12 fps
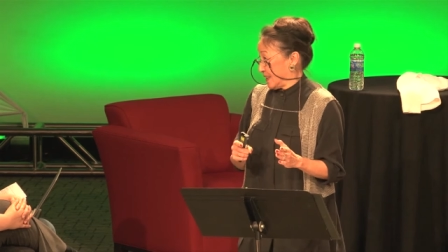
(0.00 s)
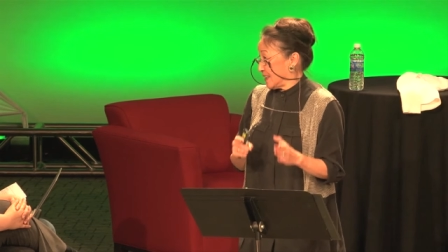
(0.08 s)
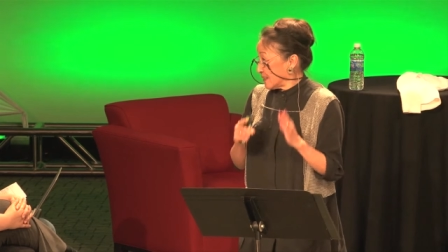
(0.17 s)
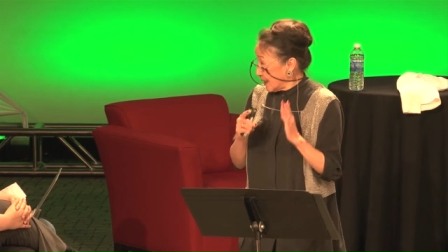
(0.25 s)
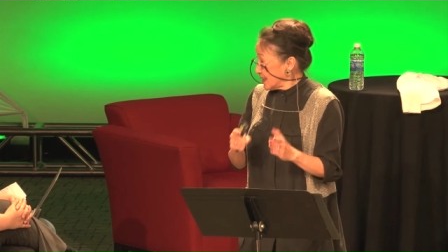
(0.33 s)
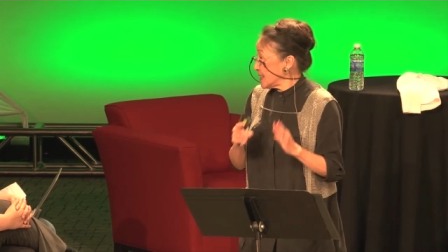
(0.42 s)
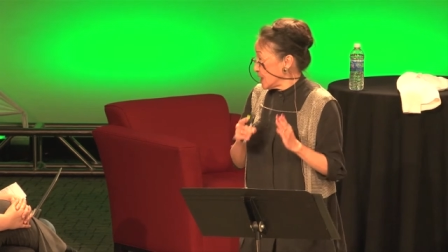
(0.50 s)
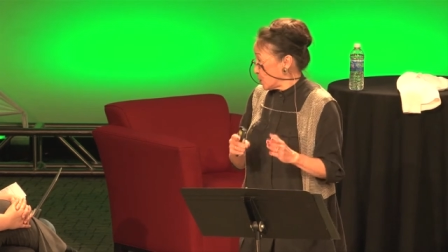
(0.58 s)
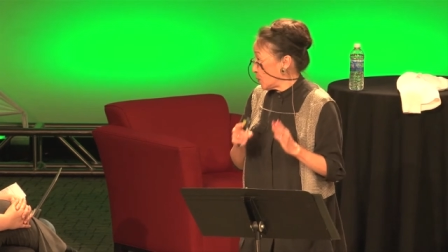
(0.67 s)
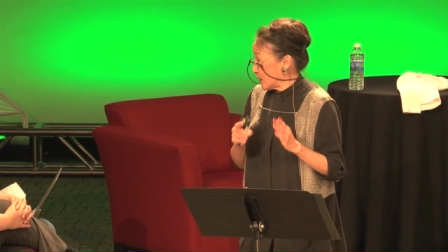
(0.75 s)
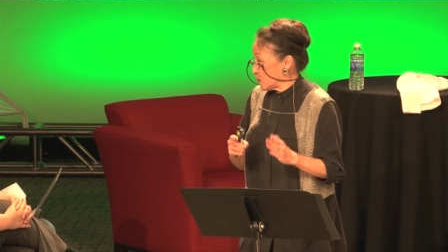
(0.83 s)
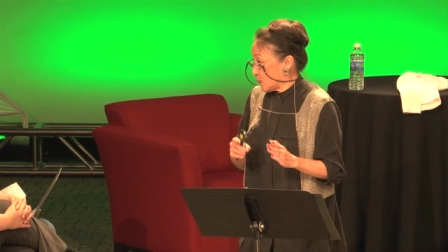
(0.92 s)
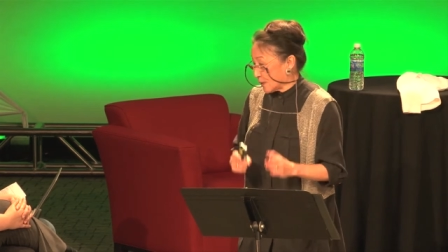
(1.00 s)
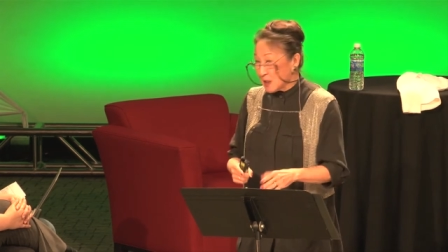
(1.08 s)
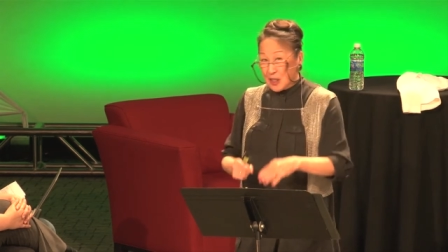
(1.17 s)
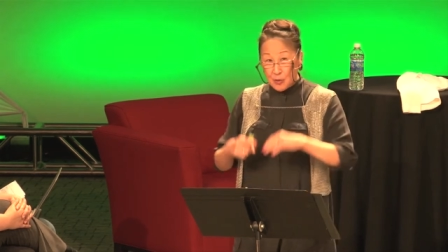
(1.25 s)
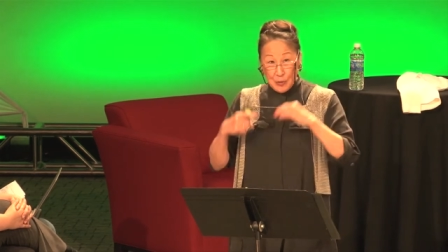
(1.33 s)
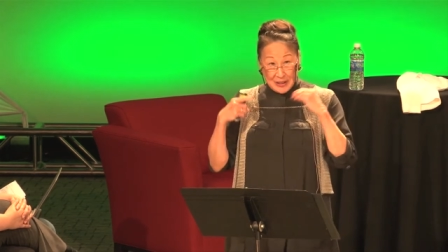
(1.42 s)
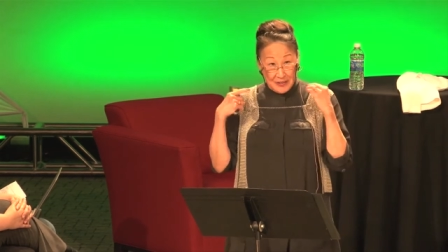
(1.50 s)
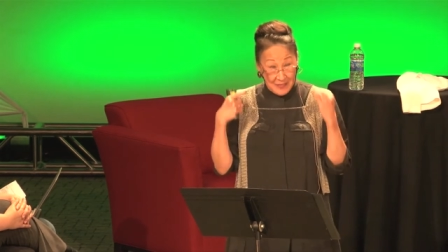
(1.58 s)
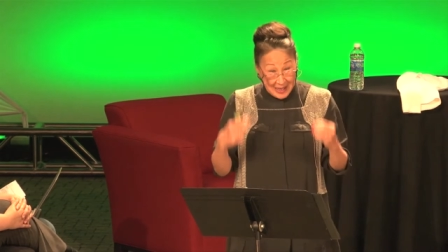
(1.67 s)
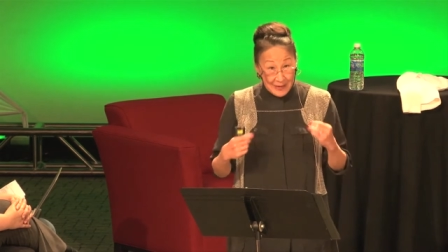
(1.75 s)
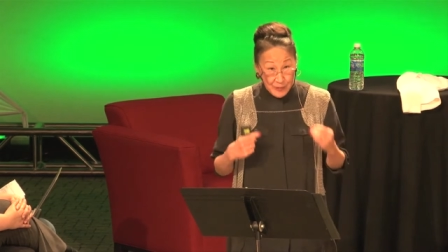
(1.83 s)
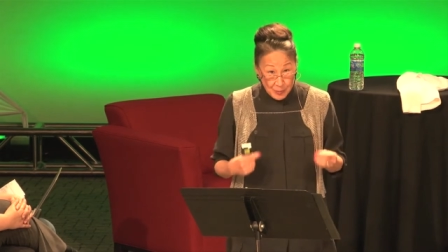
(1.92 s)
in 1921 would have
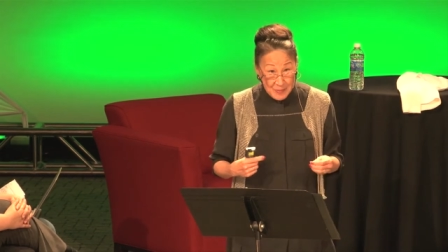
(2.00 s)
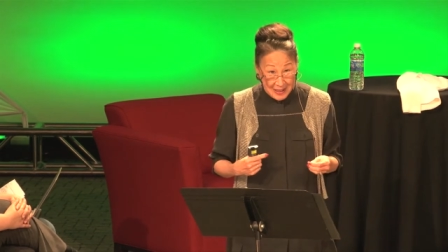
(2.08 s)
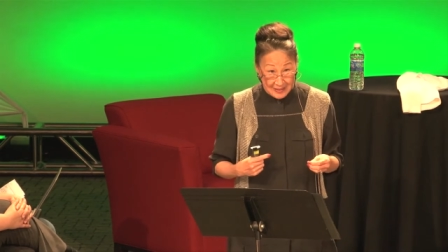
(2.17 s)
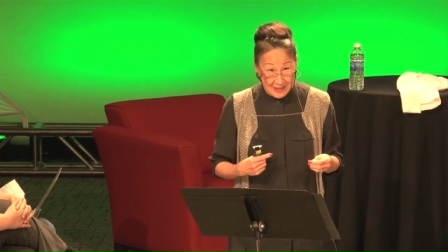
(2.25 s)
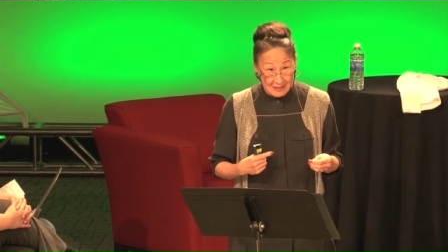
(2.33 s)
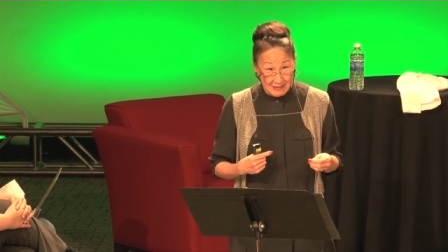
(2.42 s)
ever met